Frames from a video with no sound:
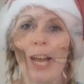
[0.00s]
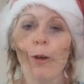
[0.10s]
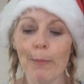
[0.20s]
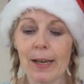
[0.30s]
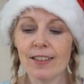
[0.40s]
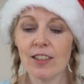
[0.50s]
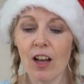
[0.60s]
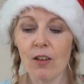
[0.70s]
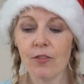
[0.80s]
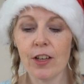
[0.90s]
We'll make a
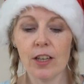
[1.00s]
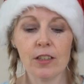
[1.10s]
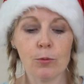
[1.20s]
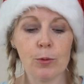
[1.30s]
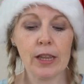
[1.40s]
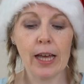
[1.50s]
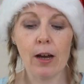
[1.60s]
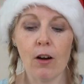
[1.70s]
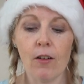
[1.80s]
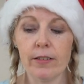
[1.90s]
start first with
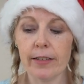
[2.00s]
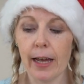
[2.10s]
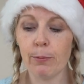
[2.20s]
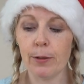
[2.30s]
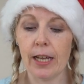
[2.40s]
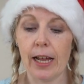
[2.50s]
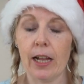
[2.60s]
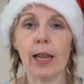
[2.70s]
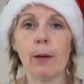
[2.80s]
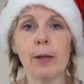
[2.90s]
our orange, apple and
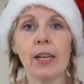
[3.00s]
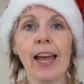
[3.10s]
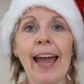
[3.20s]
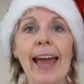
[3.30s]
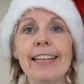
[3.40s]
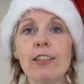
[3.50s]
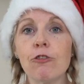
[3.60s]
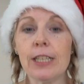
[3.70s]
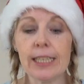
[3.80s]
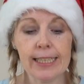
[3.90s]
our lemon, and it's
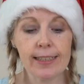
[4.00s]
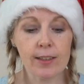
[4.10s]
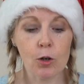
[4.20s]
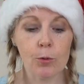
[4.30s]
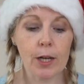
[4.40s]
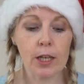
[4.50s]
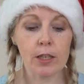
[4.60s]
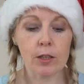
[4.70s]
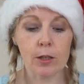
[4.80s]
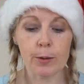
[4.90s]
really easy. All we're
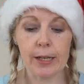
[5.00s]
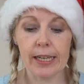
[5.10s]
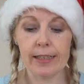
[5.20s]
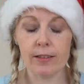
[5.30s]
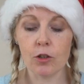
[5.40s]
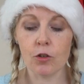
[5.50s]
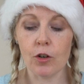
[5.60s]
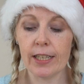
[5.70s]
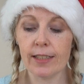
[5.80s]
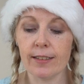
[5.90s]
going to do is
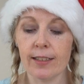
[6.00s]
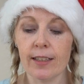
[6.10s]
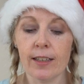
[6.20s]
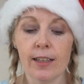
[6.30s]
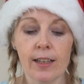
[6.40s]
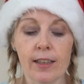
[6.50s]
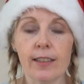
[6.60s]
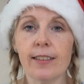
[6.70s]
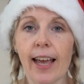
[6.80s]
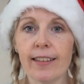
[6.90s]
grate
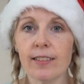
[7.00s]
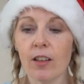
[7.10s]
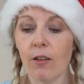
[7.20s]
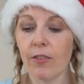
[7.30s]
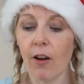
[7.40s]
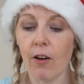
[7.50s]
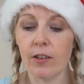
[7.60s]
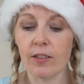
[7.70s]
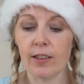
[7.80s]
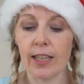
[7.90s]
the zest off the
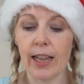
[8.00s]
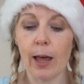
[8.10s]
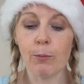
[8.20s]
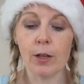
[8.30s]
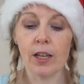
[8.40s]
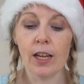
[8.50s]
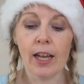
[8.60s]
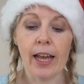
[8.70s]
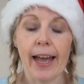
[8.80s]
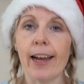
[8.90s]
orange and the lemon
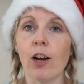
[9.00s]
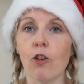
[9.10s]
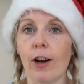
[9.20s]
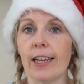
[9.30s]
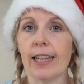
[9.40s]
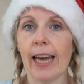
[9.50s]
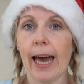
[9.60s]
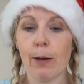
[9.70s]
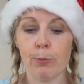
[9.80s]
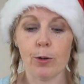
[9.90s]
and grate the
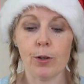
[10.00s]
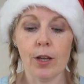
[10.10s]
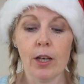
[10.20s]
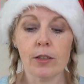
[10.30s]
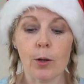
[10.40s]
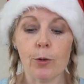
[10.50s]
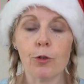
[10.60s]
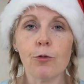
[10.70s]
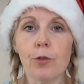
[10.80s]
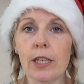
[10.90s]
apple. So
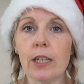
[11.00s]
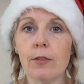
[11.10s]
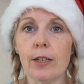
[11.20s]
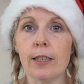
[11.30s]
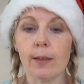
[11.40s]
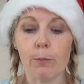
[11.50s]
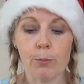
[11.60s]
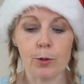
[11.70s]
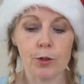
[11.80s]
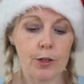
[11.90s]
it's really, really
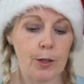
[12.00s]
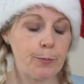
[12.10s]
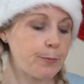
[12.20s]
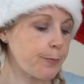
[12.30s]
simple to do.